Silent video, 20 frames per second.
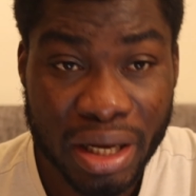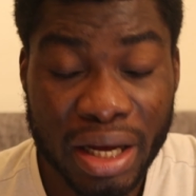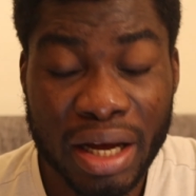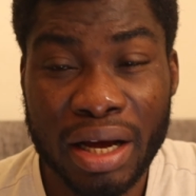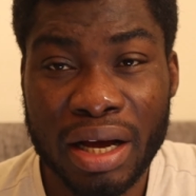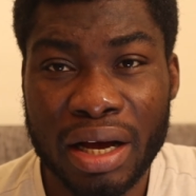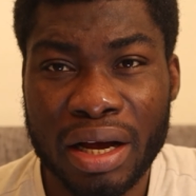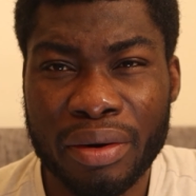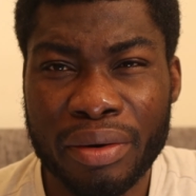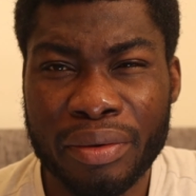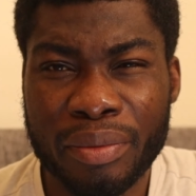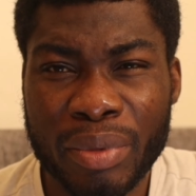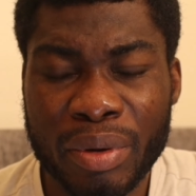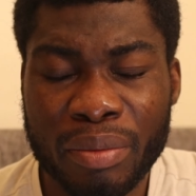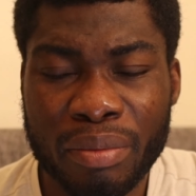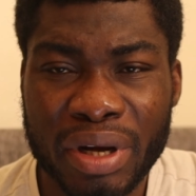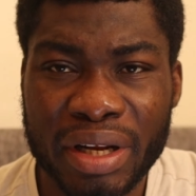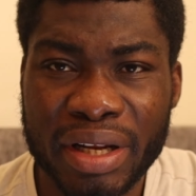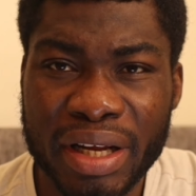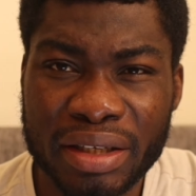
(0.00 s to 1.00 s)

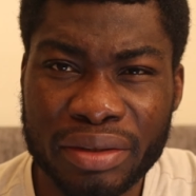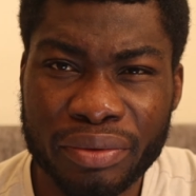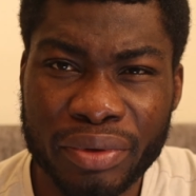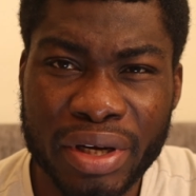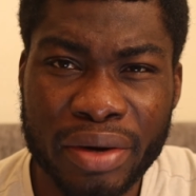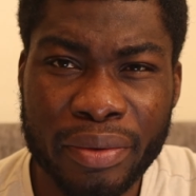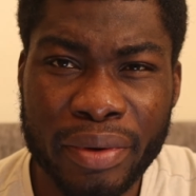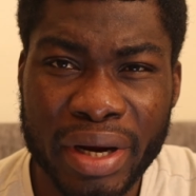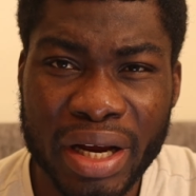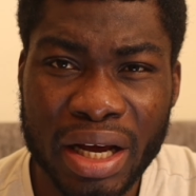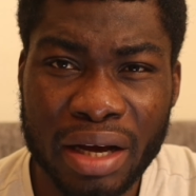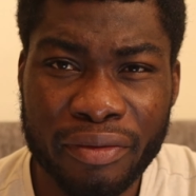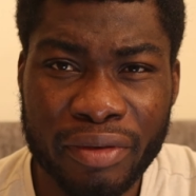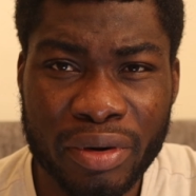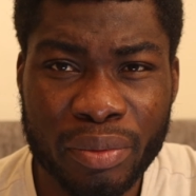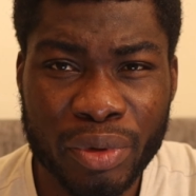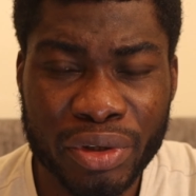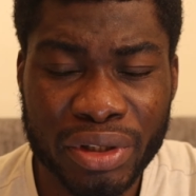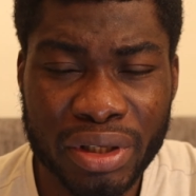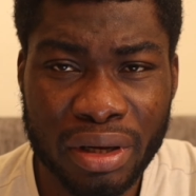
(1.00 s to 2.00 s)
Remember that with the
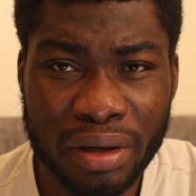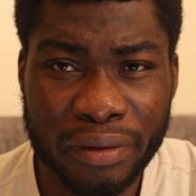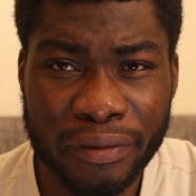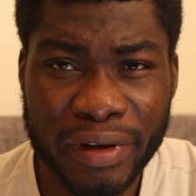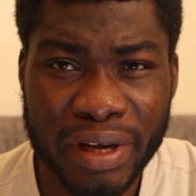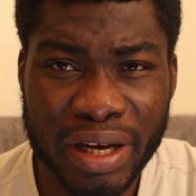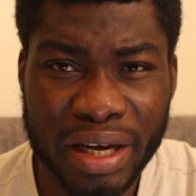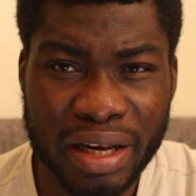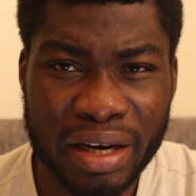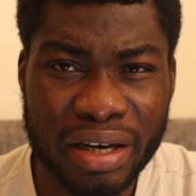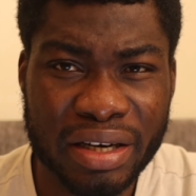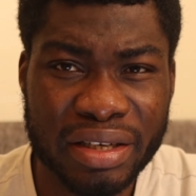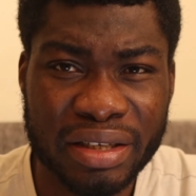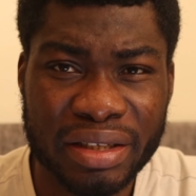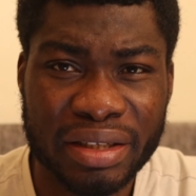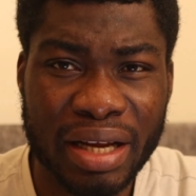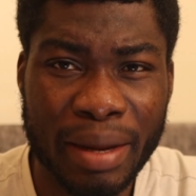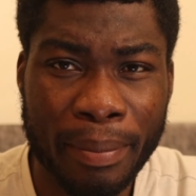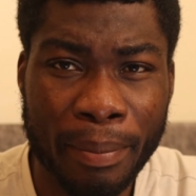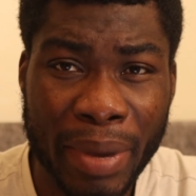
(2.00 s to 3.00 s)
recovery model of care, there
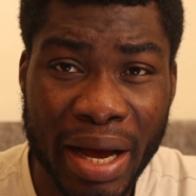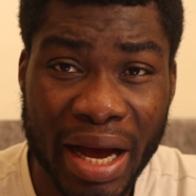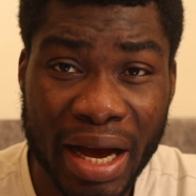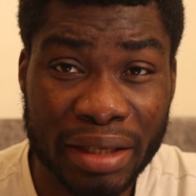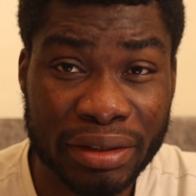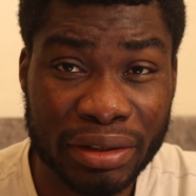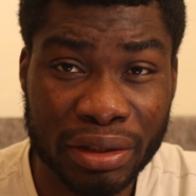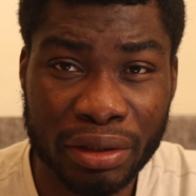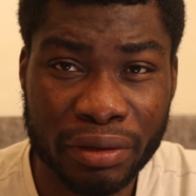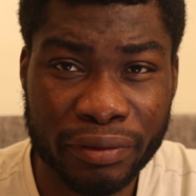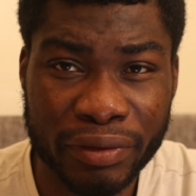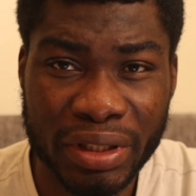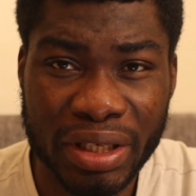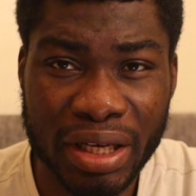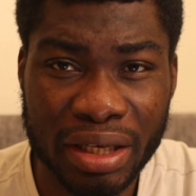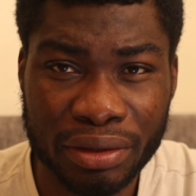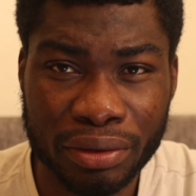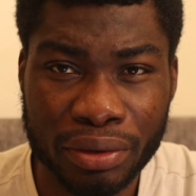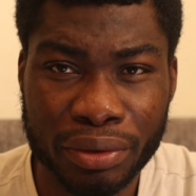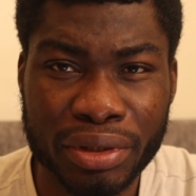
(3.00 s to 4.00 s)
is a part of it
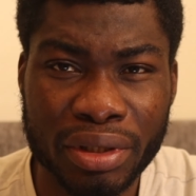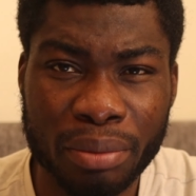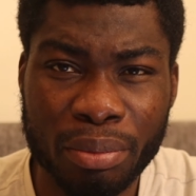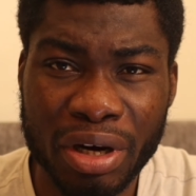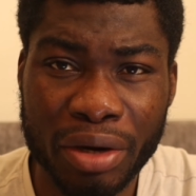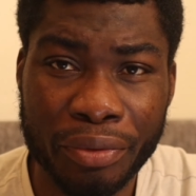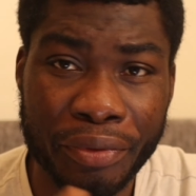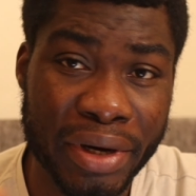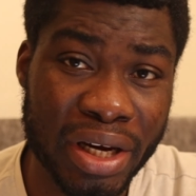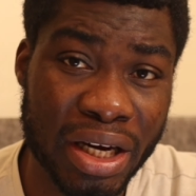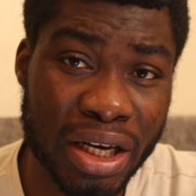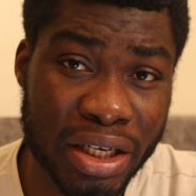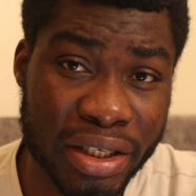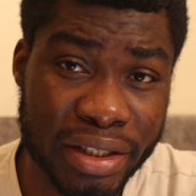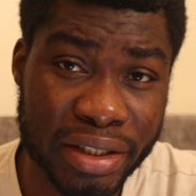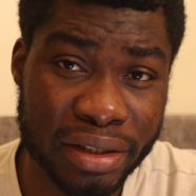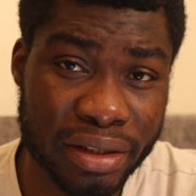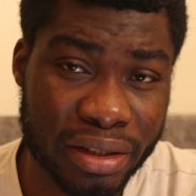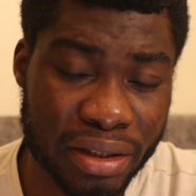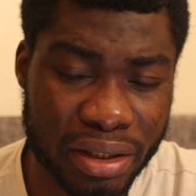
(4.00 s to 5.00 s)
that talks about
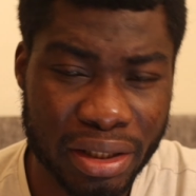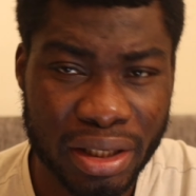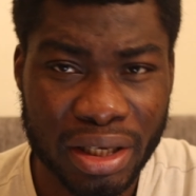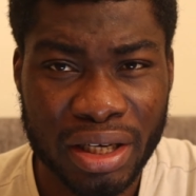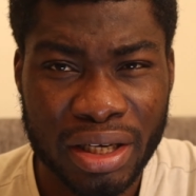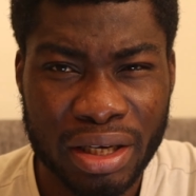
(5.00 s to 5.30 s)
relations.